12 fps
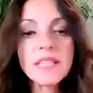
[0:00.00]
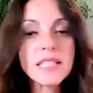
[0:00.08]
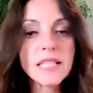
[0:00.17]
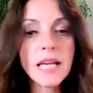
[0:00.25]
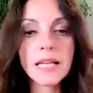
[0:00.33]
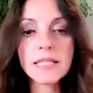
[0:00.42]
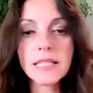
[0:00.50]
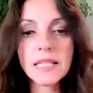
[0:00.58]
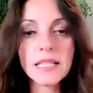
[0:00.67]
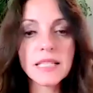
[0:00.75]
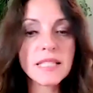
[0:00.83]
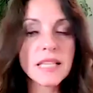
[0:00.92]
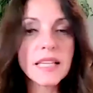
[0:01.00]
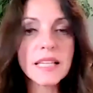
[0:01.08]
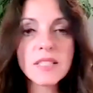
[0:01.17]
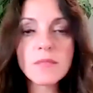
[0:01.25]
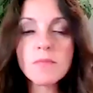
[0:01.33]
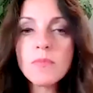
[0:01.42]
success
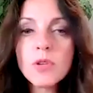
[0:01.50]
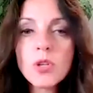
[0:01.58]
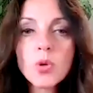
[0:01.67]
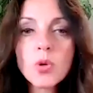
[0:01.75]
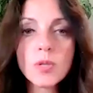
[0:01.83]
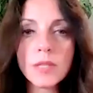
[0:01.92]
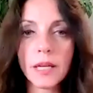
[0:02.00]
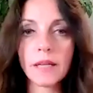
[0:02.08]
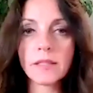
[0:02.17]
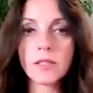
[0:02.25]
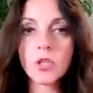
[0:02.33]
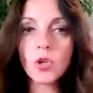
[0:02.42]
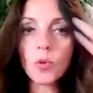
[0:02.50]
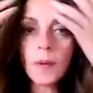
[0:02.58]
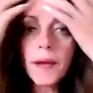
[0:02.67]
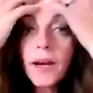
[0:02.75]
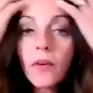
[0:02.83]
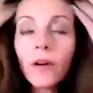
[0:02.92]
is music to
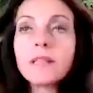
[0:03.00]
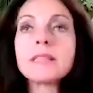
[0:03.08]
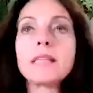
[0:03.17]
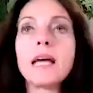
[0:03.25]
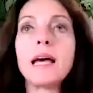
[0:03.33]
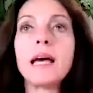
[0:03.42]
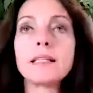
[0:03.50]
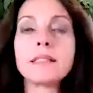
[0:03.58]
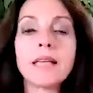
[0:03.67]
parents and